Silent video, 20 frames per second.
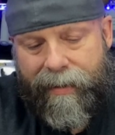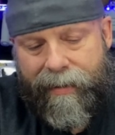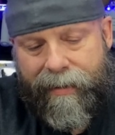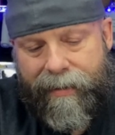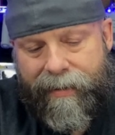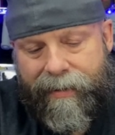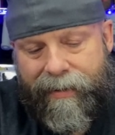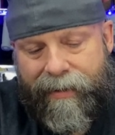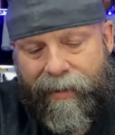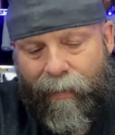
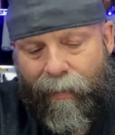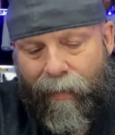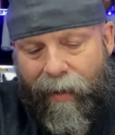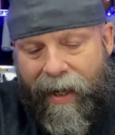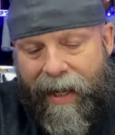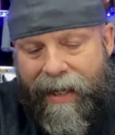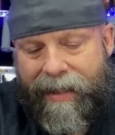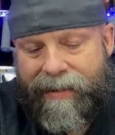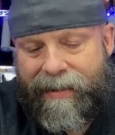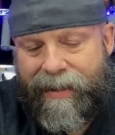So
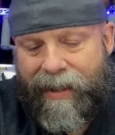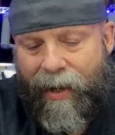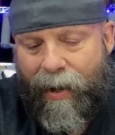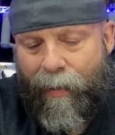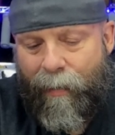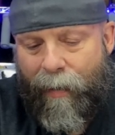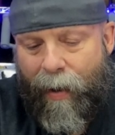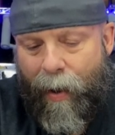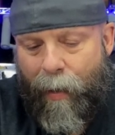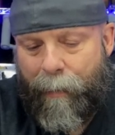let's
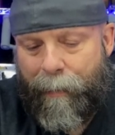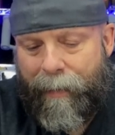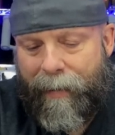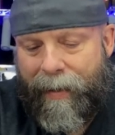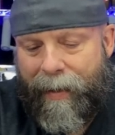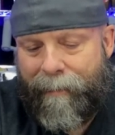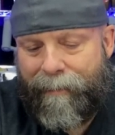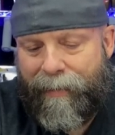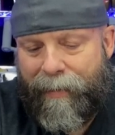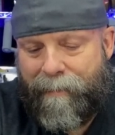go open
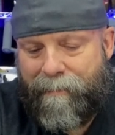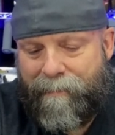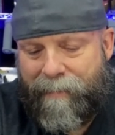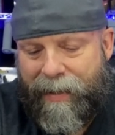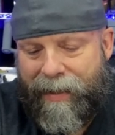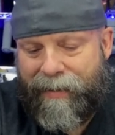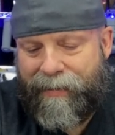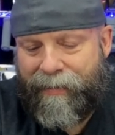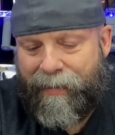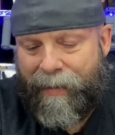up the
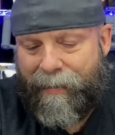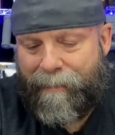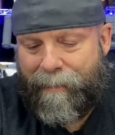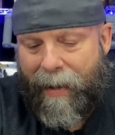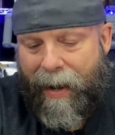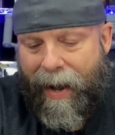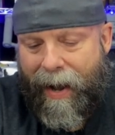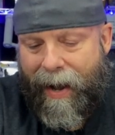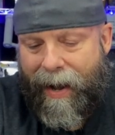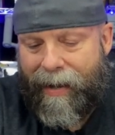mystery
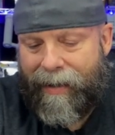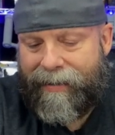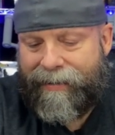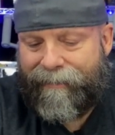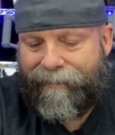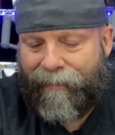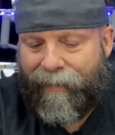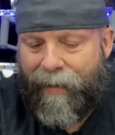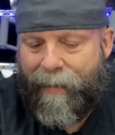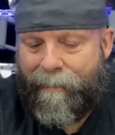box
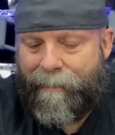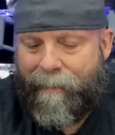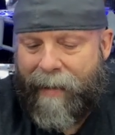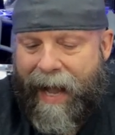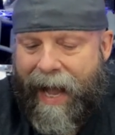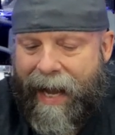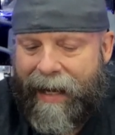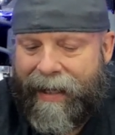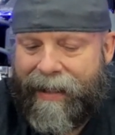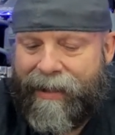from
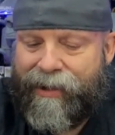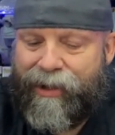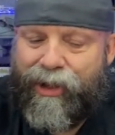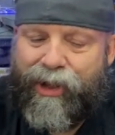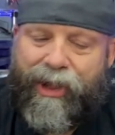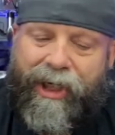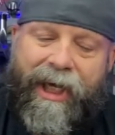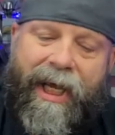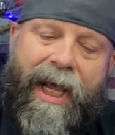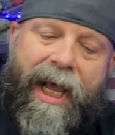Mike and
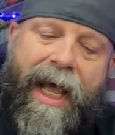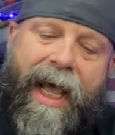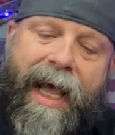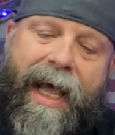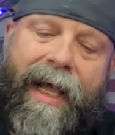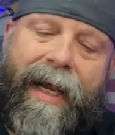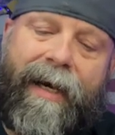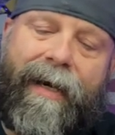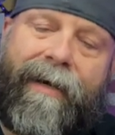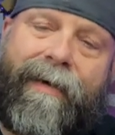
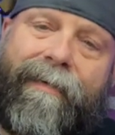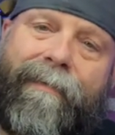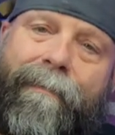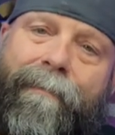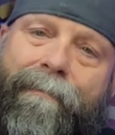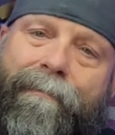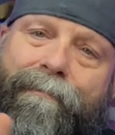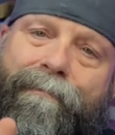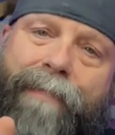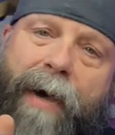Jen.
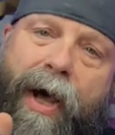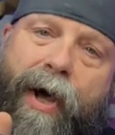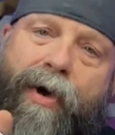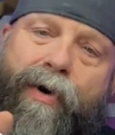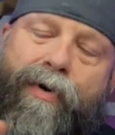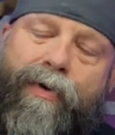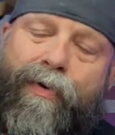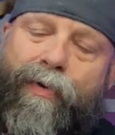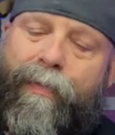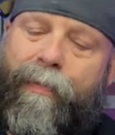
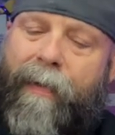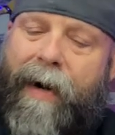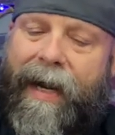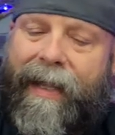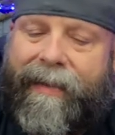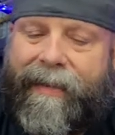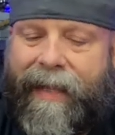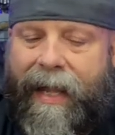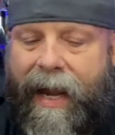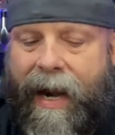Boom,
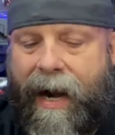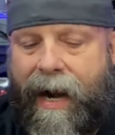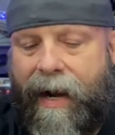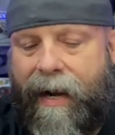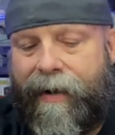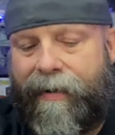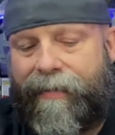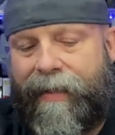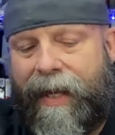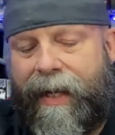right
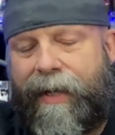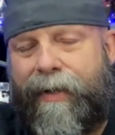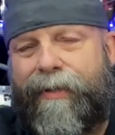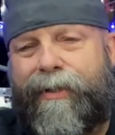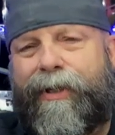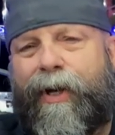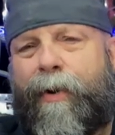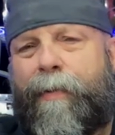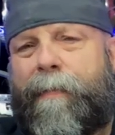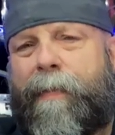there. Thank you
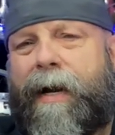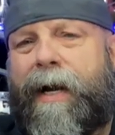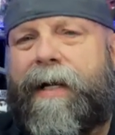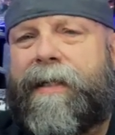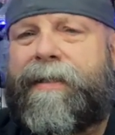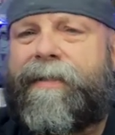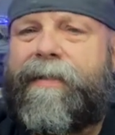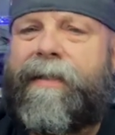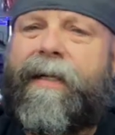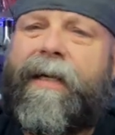so
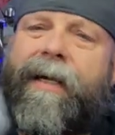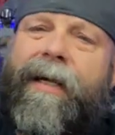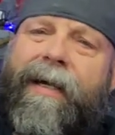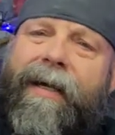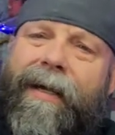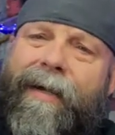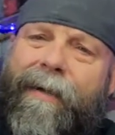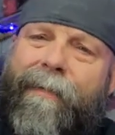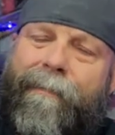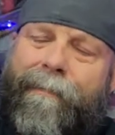much.
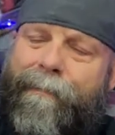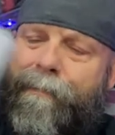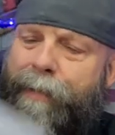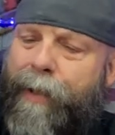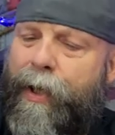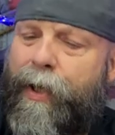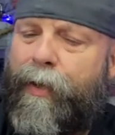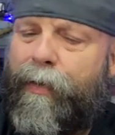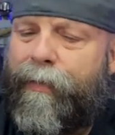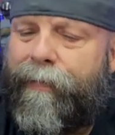
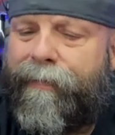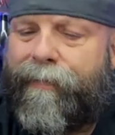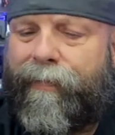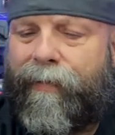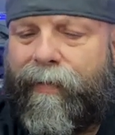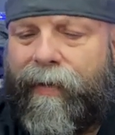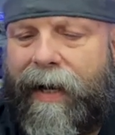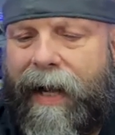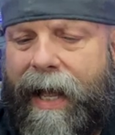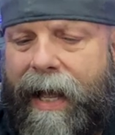
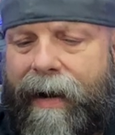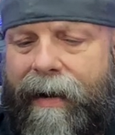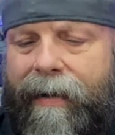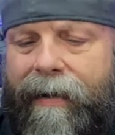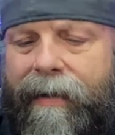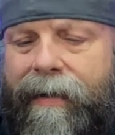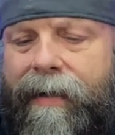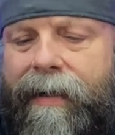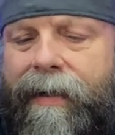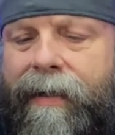Beautiful letter.